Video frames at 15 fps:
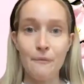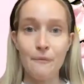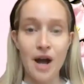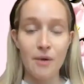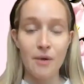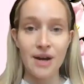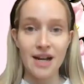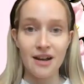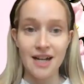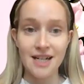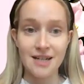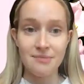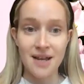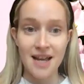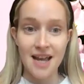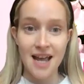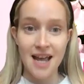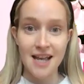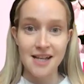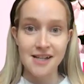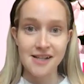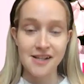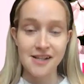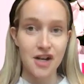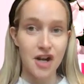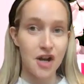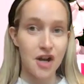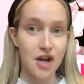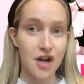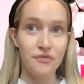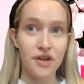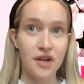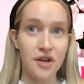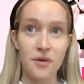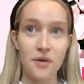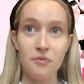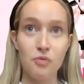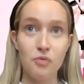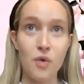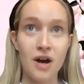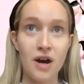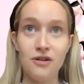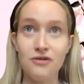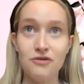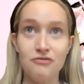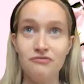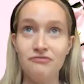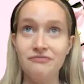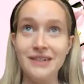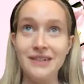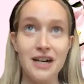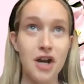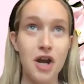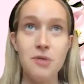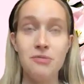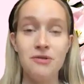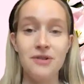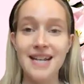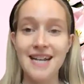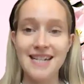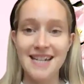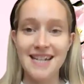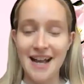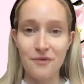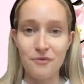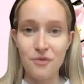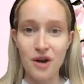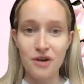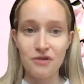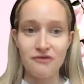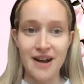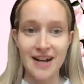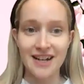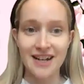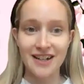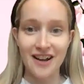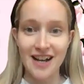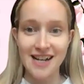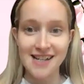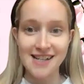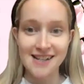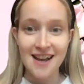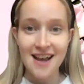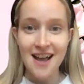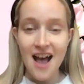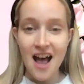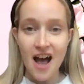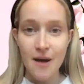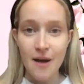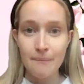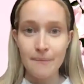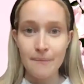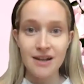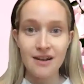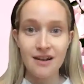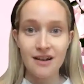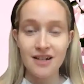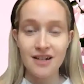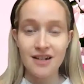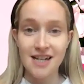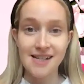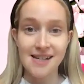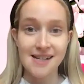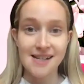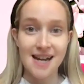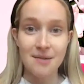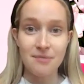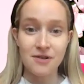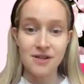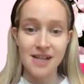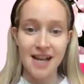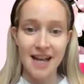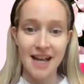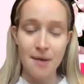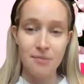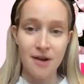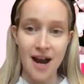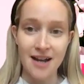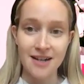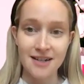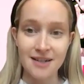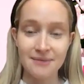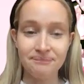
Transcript: where we'd like to be is, the global leading, world recognized, largest sustainable skincare brand.